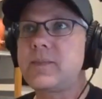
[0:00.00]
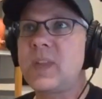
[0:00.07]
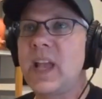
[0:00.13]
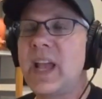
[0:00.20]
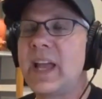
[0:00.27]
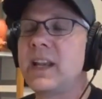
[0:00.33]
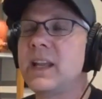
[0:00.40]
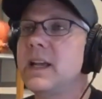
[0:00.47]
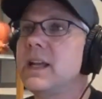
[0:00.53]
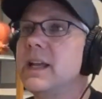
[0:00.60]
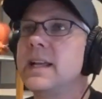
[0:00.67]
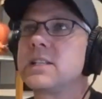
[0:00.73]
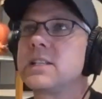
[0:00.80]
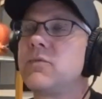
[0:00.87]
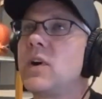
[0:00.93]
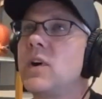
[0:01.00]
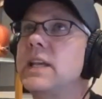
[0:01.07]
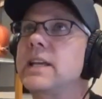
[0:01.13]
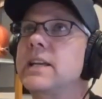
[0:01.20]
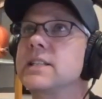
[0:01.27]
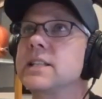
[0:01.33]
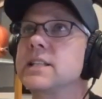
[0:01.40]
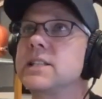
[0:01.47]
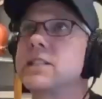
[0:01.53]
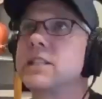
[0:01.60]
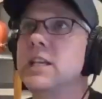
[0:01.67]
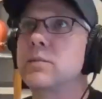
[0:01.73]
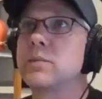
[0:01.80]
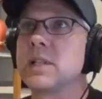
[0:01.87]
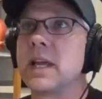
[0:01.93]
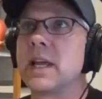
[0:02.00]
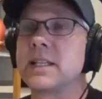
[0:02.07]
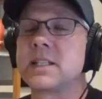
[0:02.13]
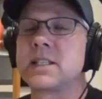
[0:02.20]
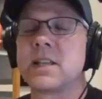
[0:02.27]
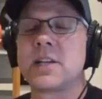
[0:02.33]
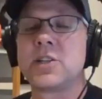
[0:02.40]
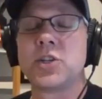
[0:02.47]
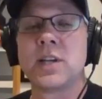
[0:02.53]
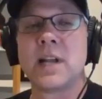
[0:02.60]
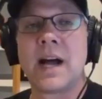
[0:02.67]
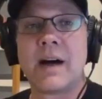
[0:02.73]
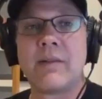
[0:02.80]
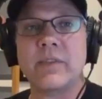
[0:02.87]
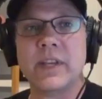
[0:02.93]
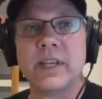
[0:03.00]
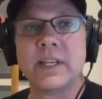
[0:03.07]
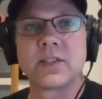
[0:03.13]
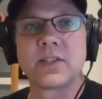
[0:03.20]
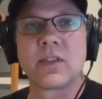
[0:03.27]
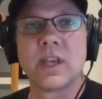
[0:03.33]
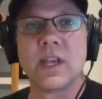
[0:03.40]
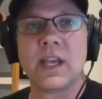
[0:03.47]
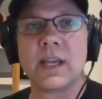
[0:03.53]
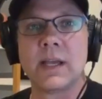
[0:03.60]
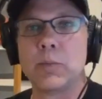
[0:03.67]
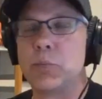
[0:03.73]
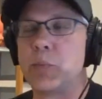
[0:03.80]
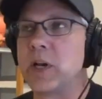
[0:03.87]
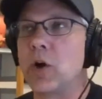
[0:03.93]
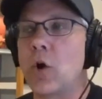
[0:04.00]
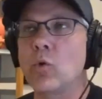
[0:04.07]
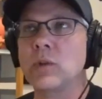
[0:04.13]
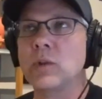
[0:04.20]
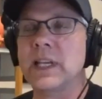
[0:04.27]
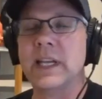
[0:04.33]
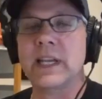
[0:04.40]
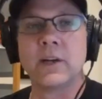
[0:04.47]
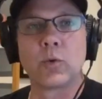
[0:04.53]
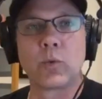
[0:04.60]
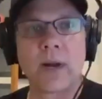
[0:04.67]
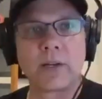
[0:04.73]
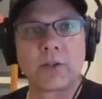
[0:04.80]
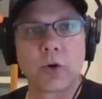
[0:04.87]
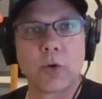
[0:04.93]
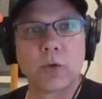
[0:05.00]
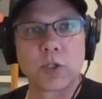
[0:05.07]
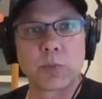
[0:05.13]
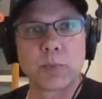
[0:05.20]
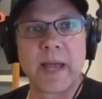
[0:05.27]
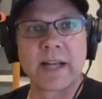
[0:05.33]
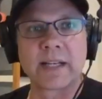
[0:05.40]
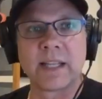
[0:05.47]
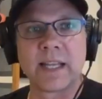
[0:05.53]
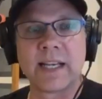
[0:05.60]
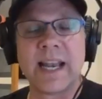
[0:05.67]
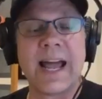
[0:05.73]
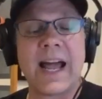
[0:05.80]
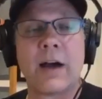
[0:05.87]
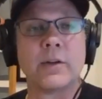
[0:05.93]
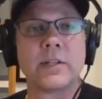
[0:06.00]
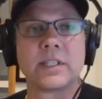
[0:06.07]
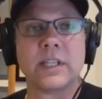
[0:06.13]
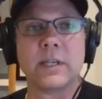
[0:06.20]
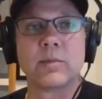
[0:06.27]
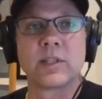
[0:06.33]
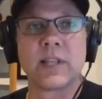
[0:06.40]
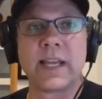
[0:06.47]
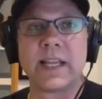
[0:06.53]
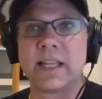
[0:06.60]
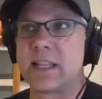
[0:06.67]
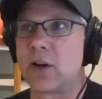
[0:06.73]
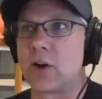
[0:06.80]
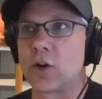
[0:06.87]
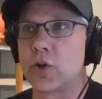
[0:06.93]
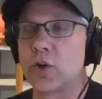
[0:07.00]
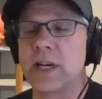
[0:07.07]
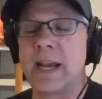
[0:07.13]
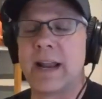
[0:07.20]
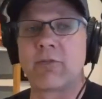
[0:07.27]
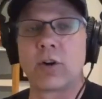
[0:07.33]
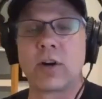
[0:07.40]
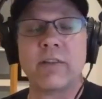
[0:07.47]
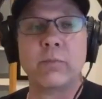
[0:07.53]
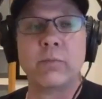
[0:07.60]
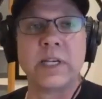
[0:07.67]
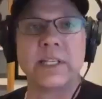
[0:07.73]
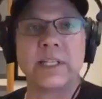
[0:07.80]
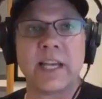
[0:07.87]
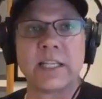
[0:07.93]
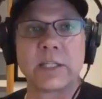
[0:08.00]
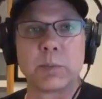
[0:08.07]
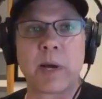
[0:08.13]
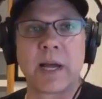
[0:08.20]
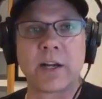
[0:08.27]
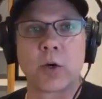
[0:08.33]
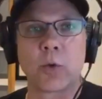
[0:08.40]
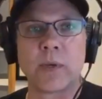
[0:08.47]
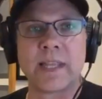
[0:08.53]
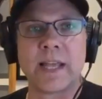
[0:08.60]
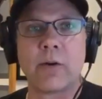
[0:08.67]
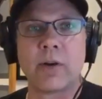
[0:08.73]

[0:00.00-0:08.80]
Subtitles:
And it's funny because it seems like such an obvious thing, but only in retrospect. Like now it seems like there could never have been Dice Miner without